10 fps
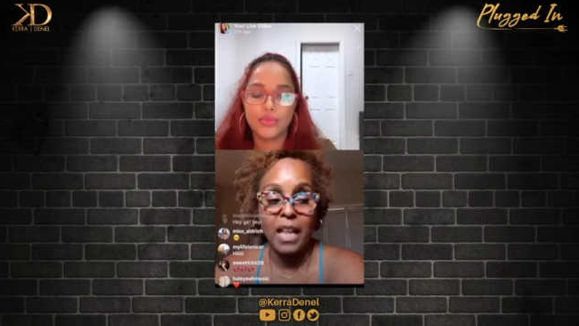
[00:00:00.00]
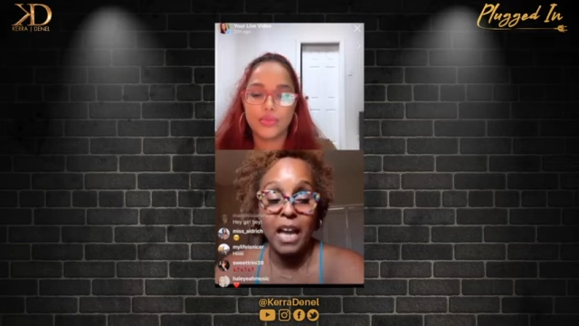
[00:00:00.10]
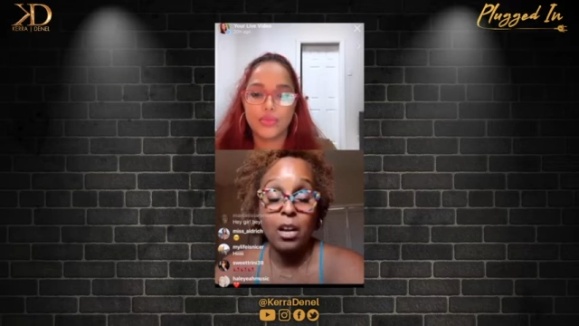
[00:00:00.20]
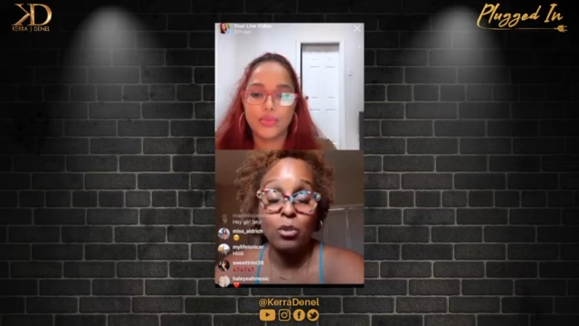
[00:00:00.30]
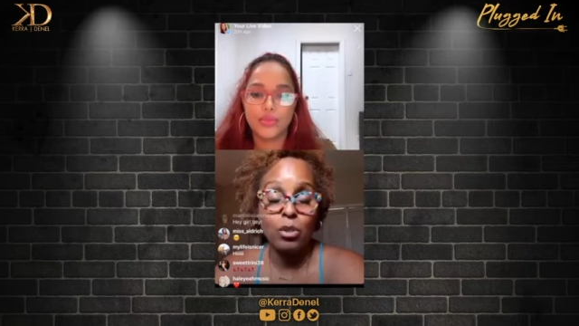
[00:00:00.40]
Speaker 1: I
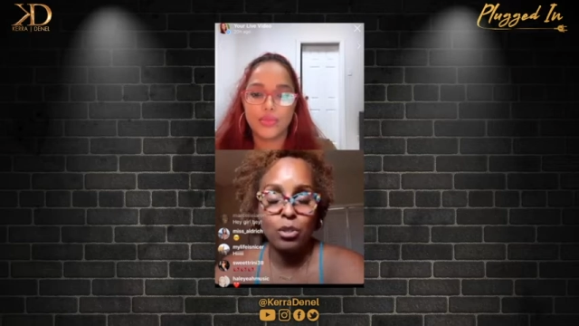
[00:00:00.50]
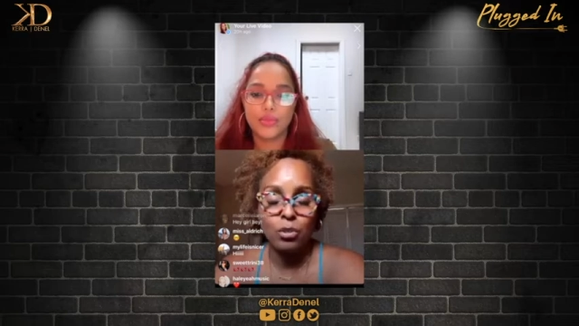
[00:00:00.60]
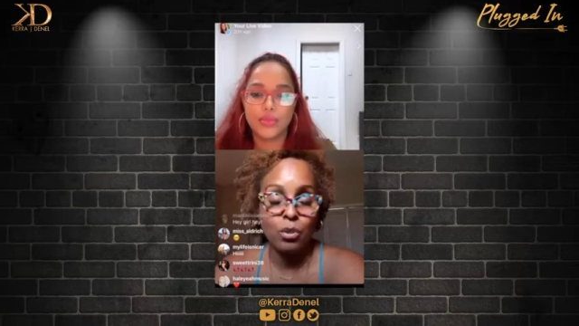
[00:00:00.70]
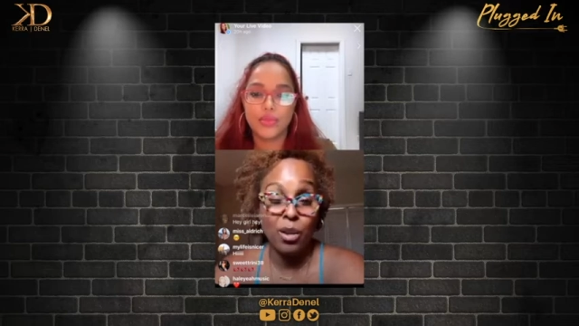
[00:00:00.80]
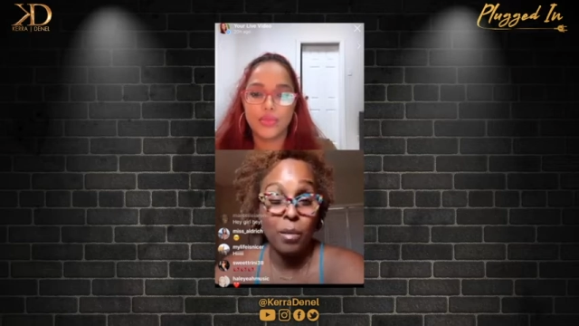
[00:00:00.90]
go in the
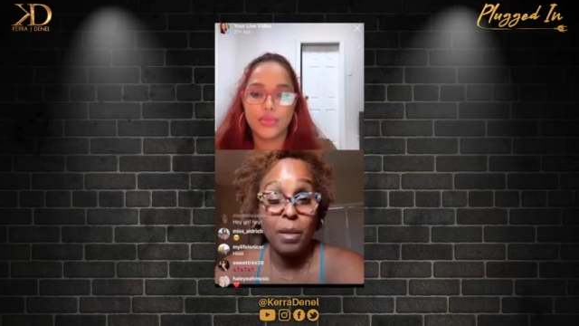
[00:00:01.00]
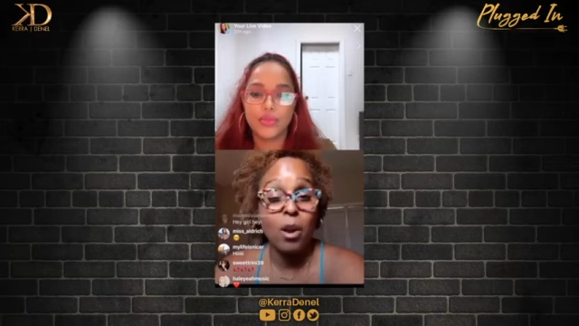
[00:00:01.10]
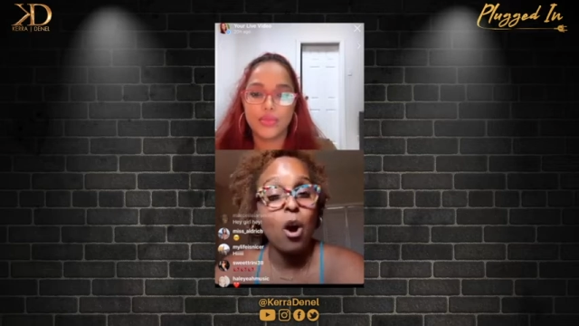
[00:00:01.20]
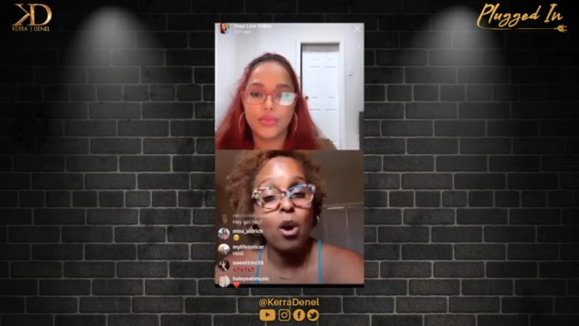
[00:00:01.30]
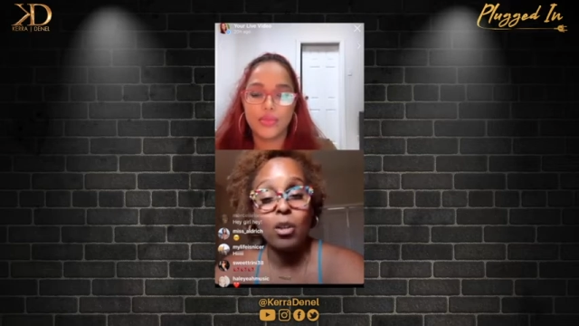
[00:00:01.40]
studio and I'm there
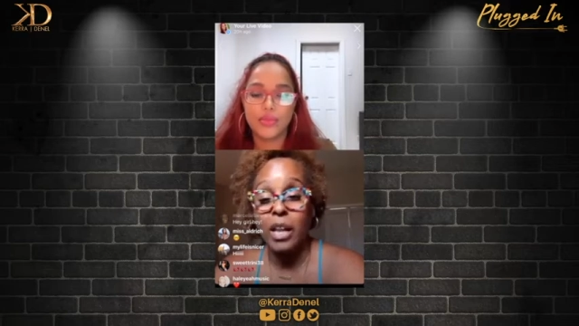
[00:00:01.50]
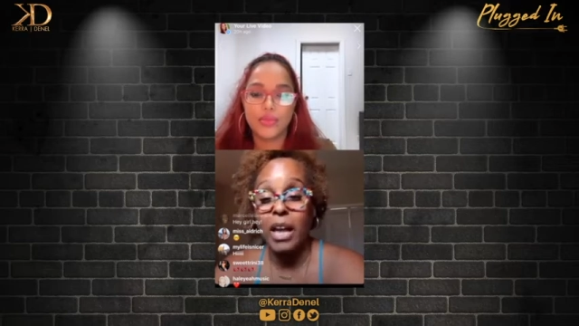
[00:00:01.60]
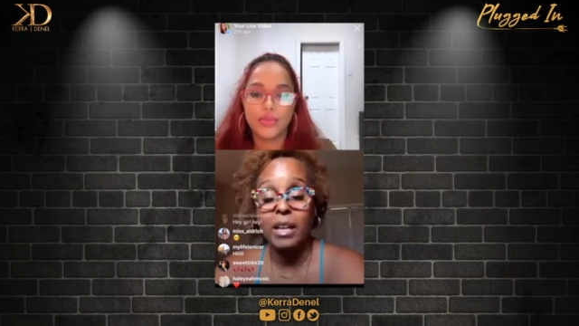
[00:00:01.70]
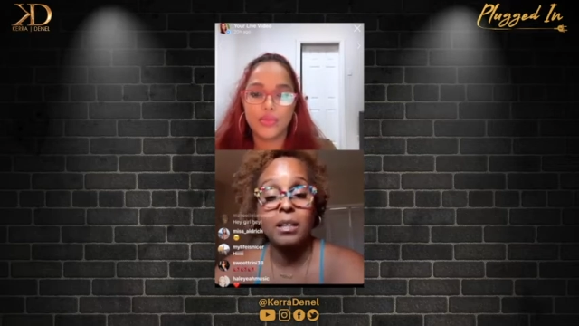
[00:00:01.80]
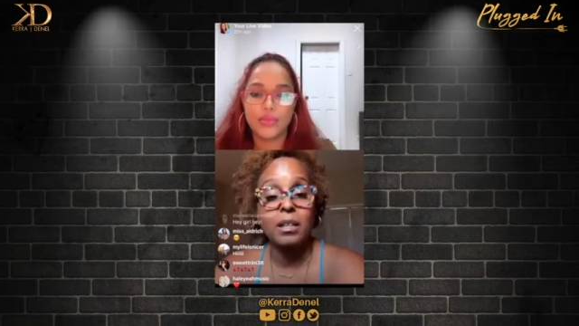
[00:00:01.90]
all night